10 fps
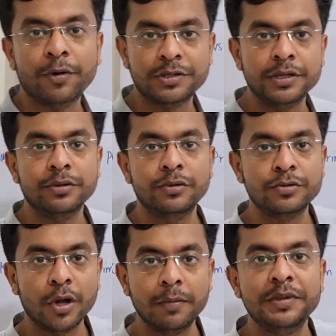procedure to
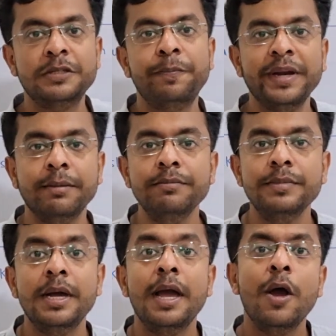solve this Prim,
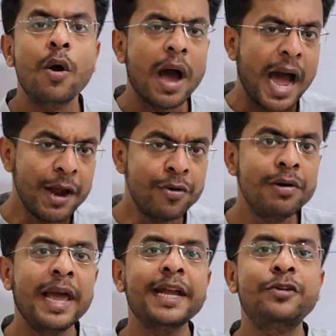I would
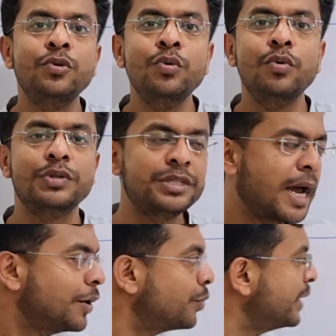like to
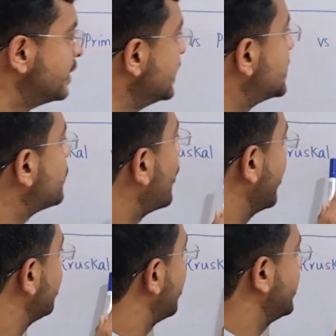start with this
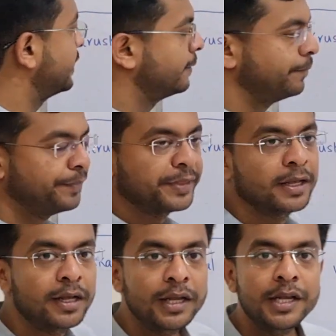point rather.
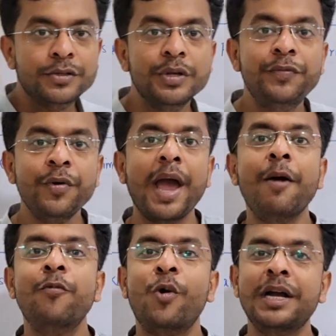So if you
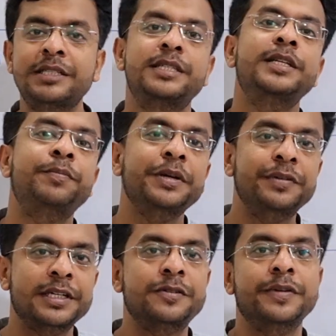have watched the
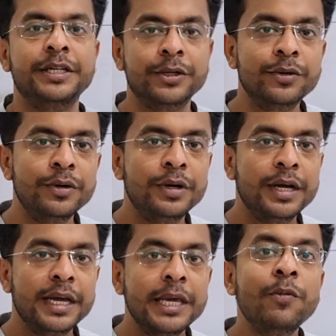previous video,
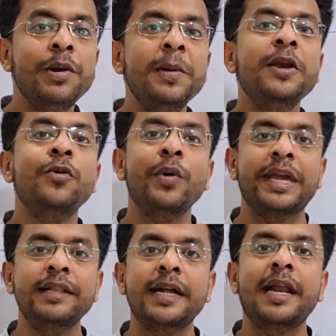you will be
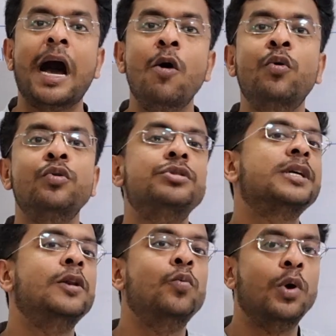knowing that how
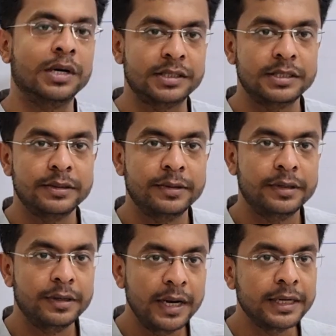Kruskal works,
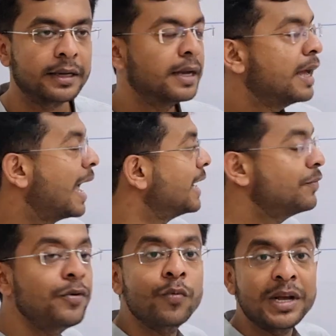right? And if
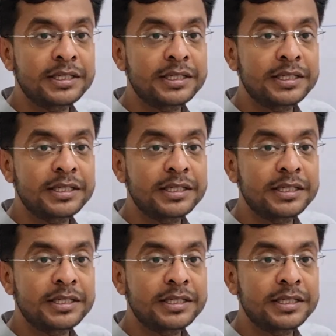you